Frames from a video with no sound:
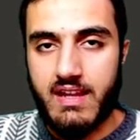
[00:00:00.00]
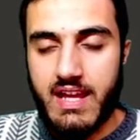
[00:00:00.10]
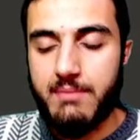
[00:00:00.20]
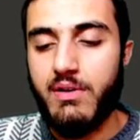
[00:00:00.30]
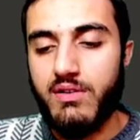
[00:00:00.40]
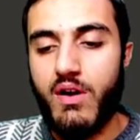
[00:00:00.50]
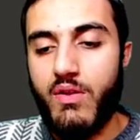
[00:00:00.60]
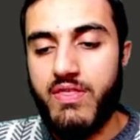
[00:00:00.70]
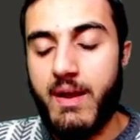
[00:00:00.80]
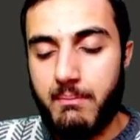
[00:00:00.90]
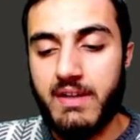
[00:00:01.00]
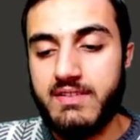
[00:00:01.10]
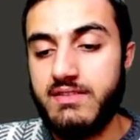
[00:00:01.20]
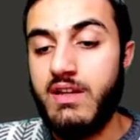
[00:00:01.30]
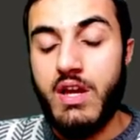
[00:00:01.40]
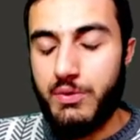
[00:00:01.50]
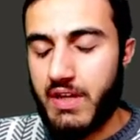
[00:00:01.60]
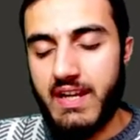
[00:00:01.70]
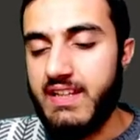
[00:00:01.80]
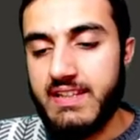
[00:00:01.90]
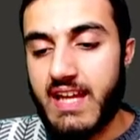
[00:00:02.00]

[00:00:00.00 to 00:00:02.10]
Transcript: the label on the button can